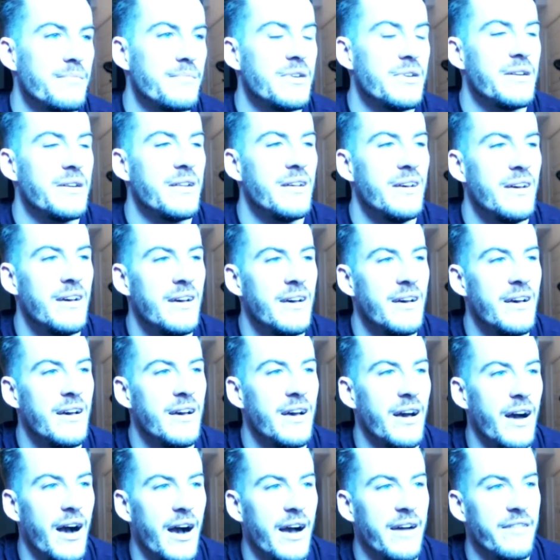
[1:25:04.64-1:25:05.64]
but
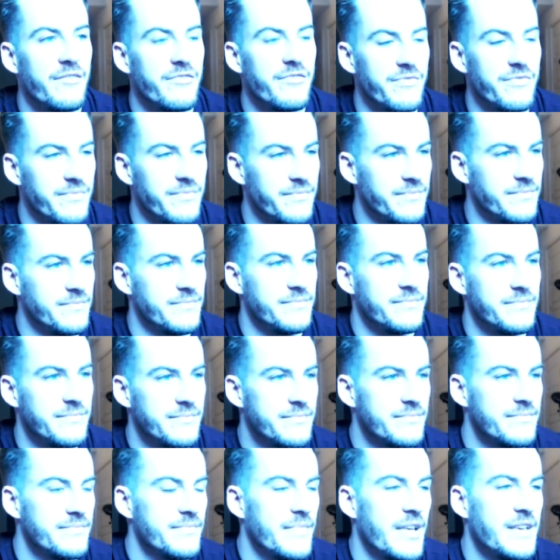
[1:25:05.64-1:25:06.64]
i've
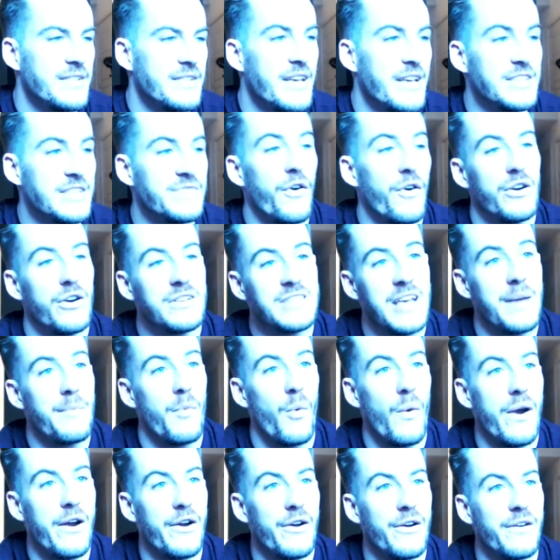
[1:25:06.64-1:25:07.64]
as far as i'm
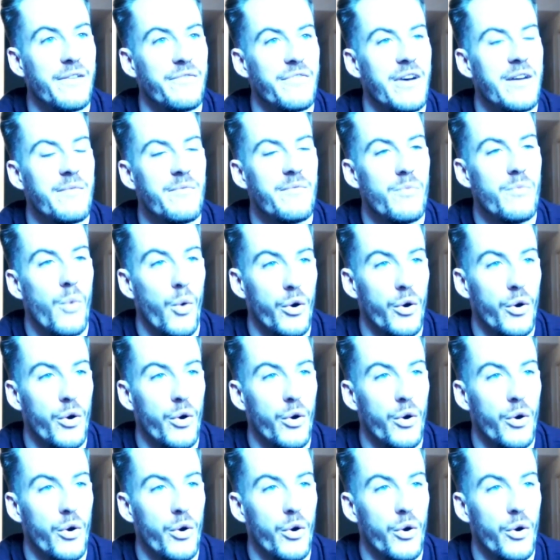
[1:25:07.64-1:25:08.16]
aware of i've